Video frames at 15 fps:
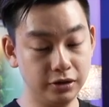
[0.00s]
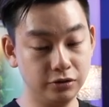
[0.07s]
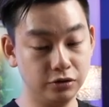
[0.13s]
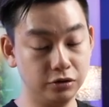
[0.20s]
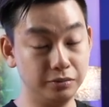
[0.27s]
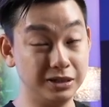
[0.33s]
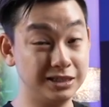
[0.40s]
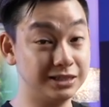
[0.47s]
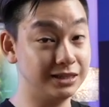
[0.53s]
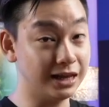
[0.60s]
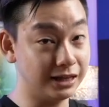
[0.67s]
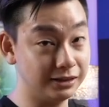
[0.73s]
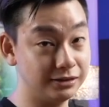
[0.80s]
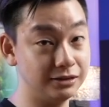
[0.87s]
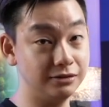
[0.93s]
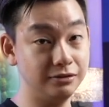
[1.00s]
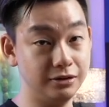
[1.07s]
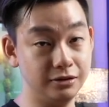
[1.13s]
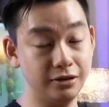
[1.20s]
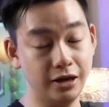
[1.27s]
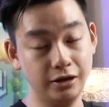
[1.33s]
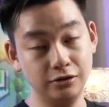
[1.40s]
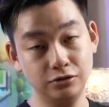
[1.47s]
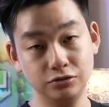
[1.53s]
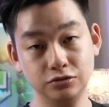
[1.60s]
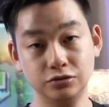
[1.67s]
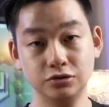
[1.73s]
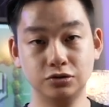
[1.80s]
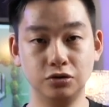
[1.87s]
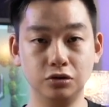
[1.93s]
going to be slanted in angle. So
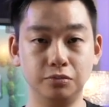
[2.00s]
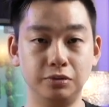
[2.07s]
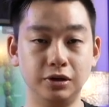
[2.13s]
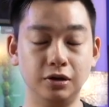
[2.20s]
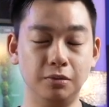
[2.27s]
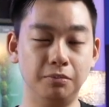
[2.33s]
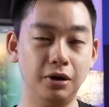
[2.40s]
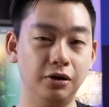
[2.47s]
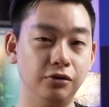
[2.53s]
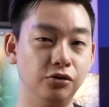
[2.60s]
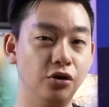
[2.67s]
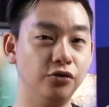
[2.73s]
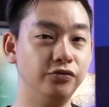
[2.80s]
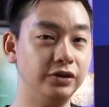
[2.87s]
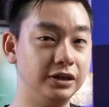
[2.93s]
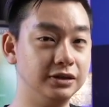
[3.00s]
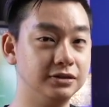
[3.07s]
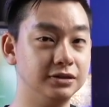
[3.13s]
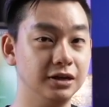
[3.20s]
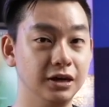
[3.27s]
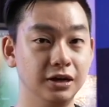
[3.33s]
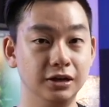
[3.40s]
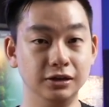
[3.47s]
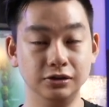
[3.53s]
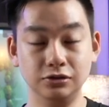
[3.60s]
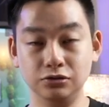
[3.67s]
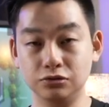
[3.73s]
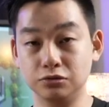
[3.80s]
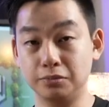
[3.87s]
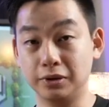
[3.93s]
this is going to be about northeast
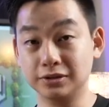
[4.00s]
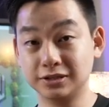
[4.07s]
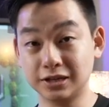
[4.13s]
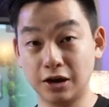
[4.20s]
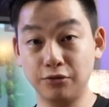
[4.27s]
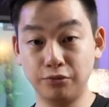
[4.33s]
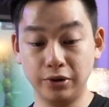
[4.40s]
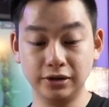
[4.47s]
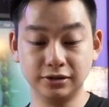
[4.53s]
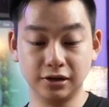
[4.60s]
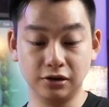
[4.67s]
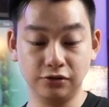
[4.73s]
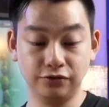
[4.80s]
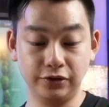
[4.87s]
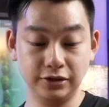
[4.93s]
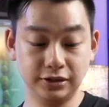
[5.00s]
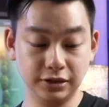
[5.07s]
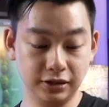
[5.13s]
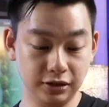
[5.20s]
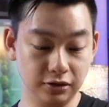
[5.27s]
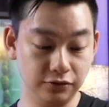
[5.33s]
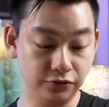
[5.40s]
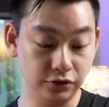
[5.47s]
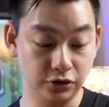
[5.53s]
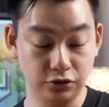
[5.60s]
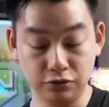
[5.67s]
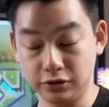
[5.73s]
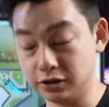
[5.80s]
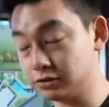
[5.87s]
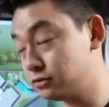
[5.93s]
to about southwest kind of facing here for the
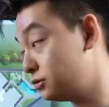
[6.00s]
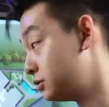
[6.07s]
unit. So